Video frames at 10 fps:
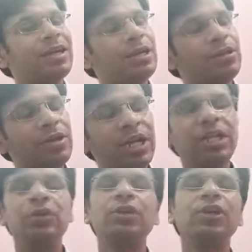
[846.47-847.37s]
is
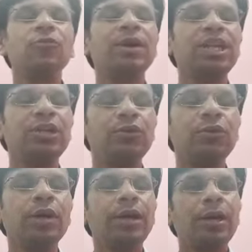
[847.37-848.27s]
ready to give money
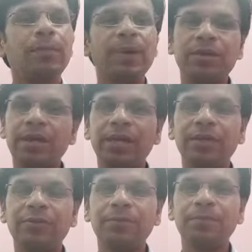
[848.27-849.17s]
to Bassanio